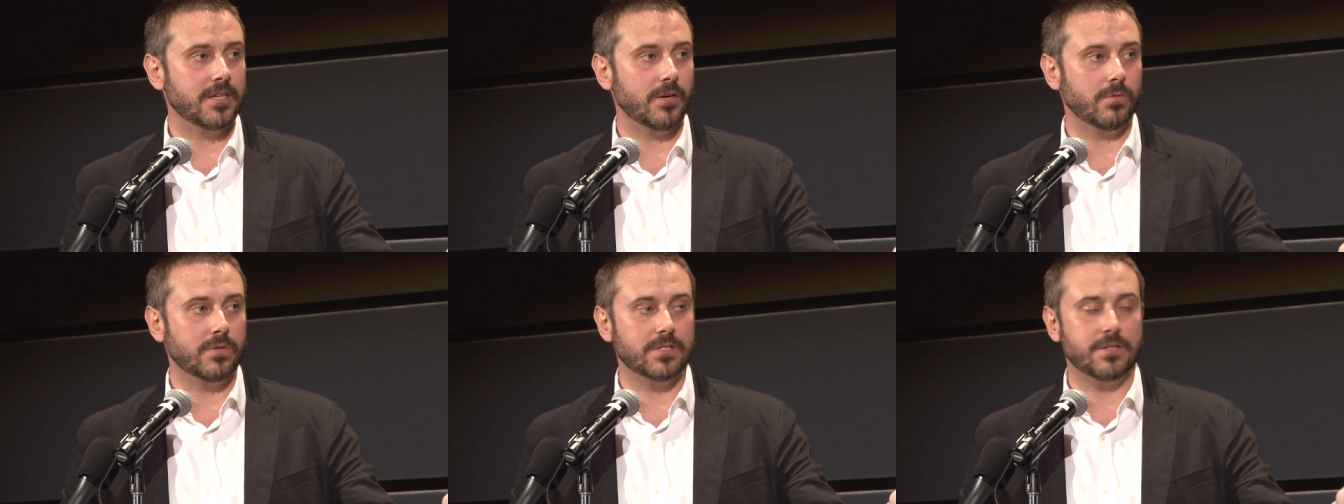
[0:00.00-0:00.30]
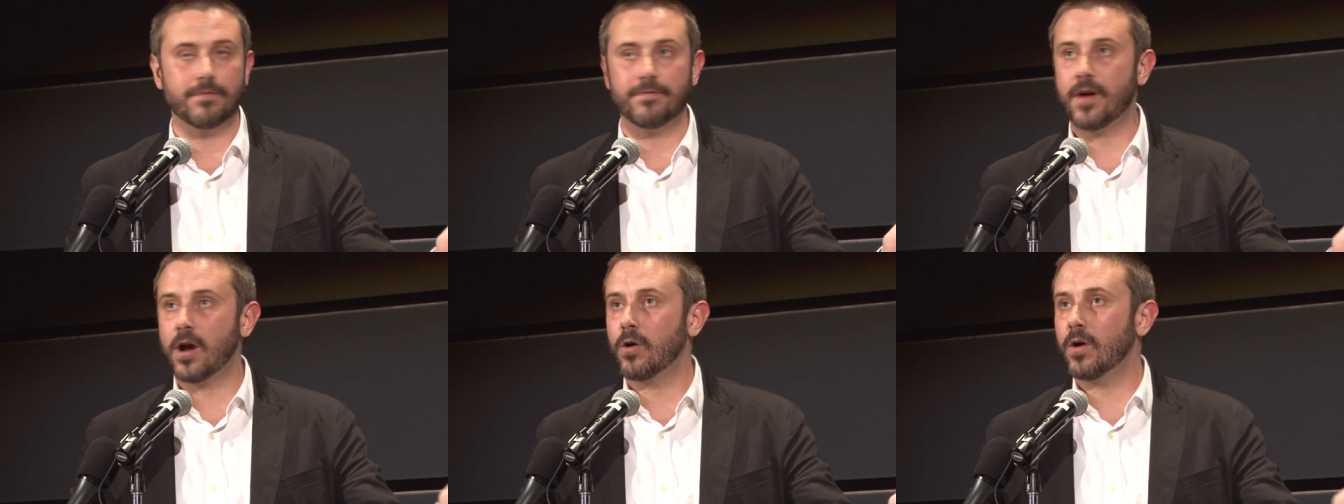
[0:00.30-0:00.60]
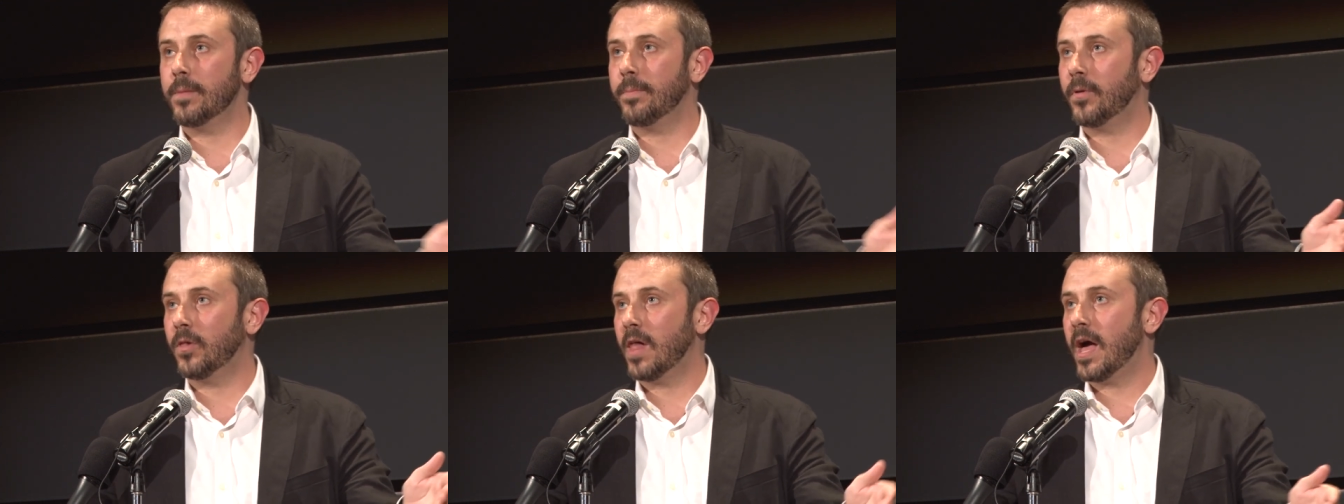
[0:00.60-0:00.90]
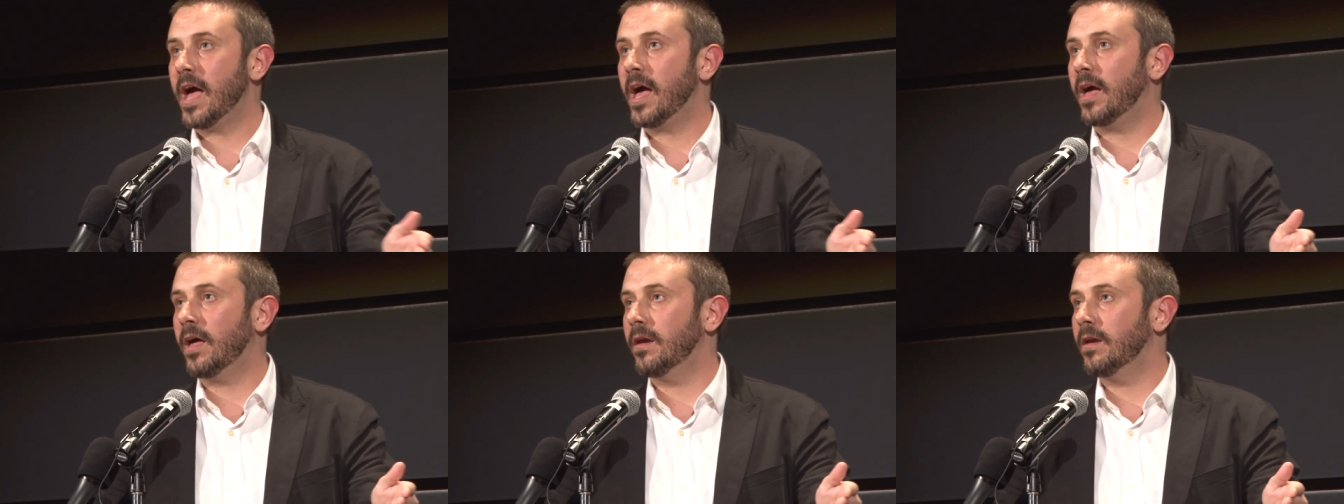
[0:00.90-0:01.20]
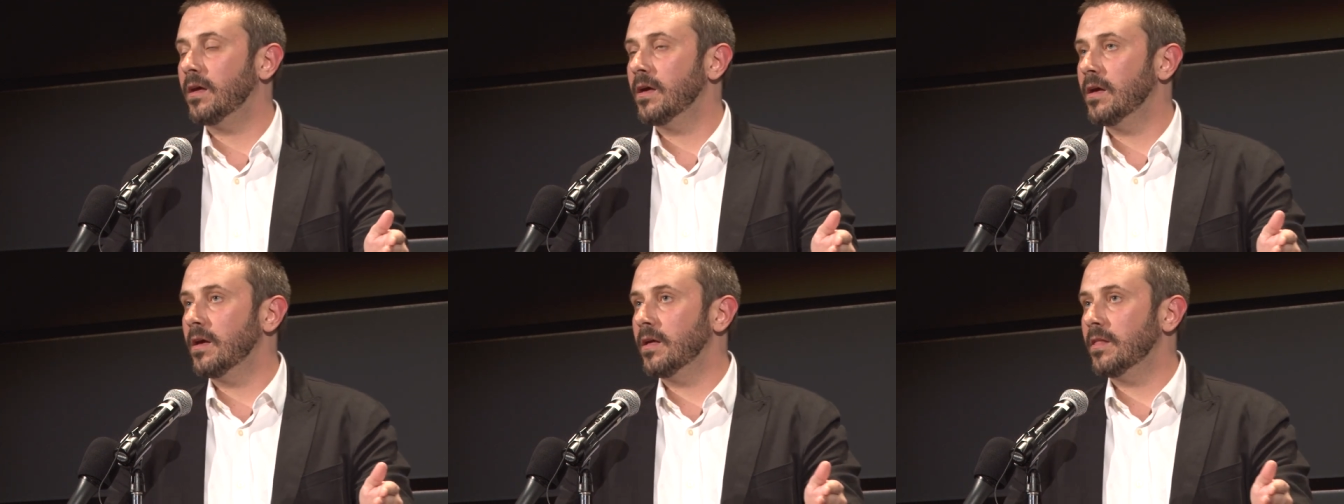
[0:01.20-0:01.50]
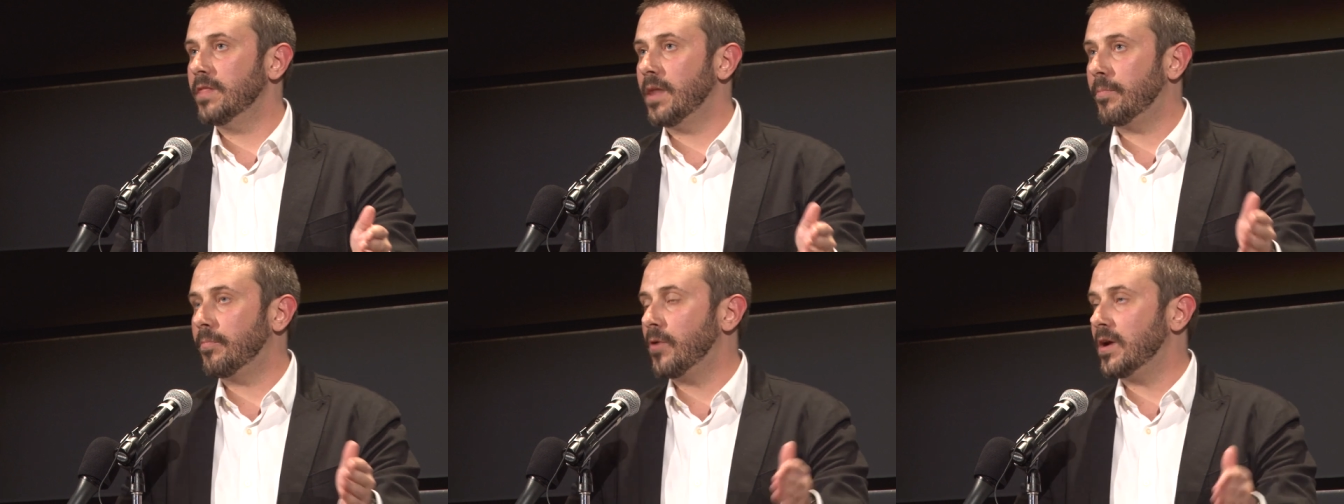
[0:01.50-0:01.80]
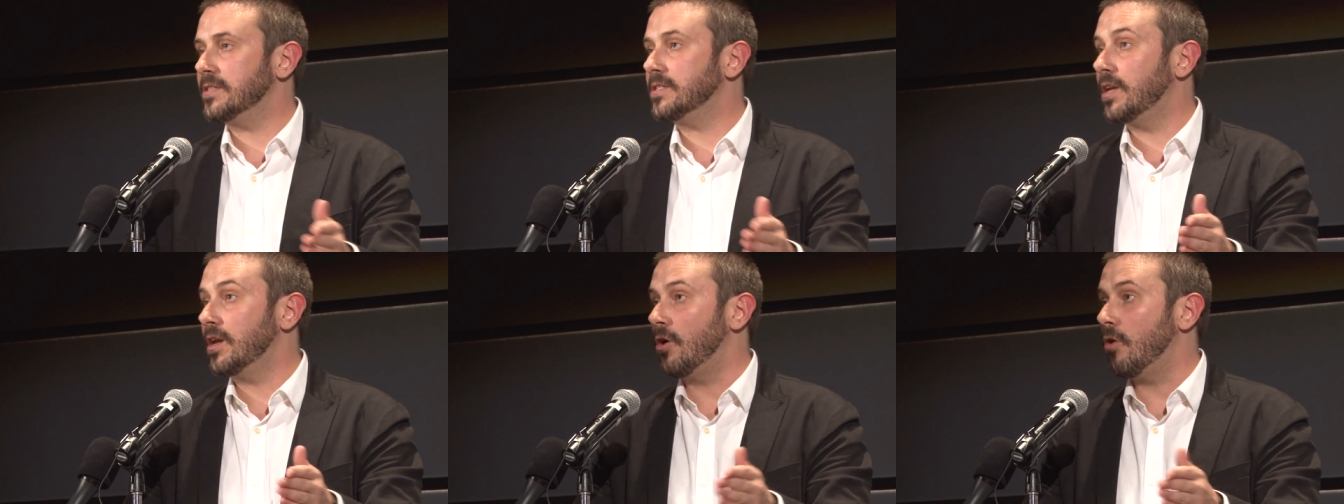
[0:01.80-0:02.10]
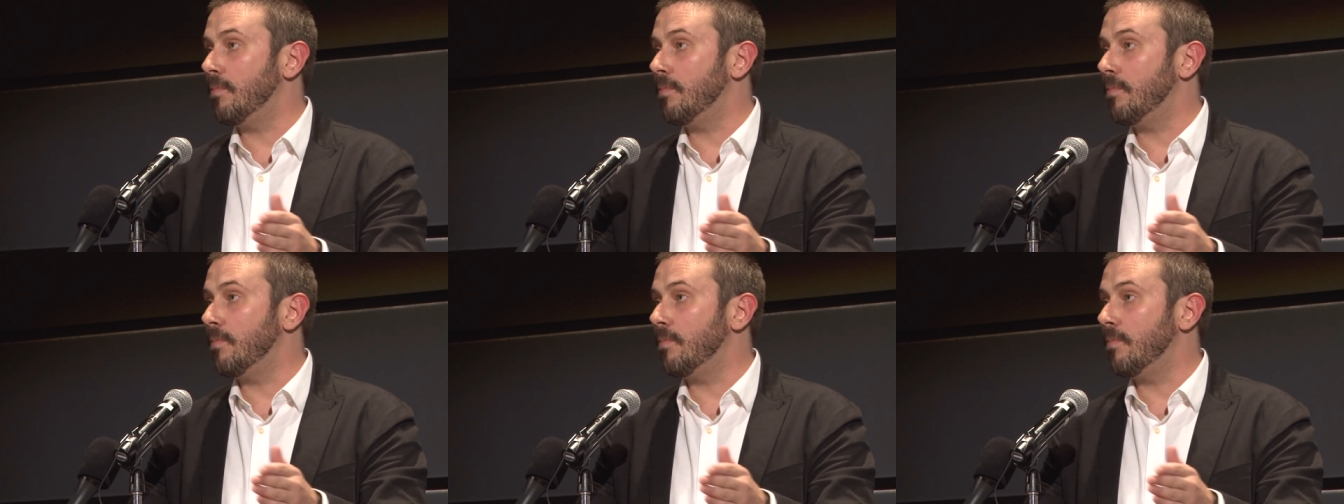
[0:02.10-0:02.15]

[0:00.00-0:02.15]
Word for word: It was the very plan that President